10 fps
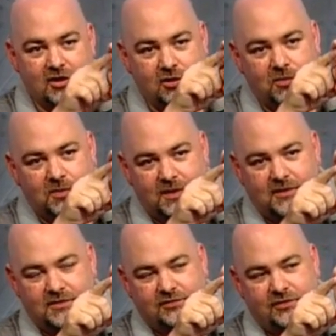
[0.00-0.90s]
You would
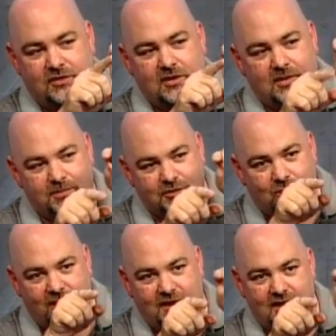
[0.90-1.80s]
witness
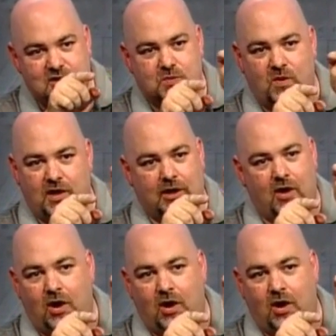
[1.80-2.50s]
between each one